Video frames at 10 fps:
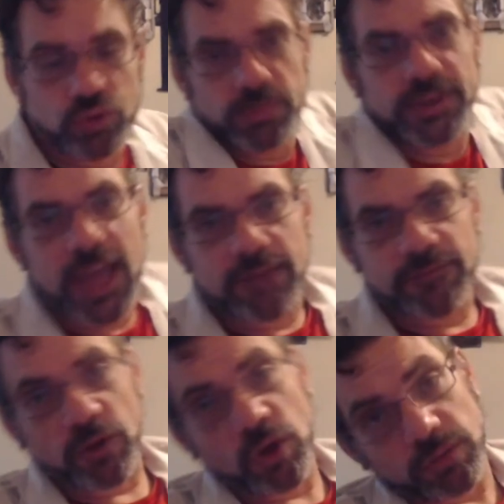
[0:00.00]
got
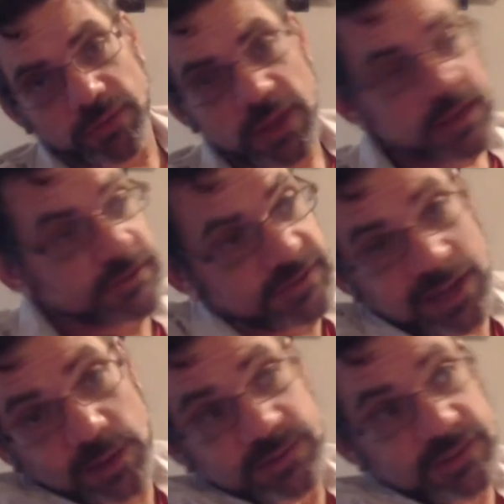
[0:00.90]
involved. Since
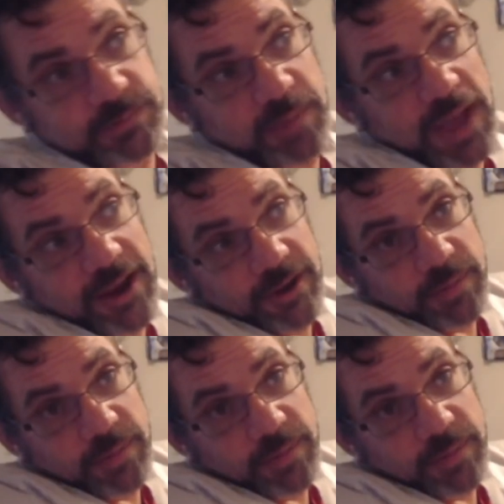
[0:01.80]
I was inspired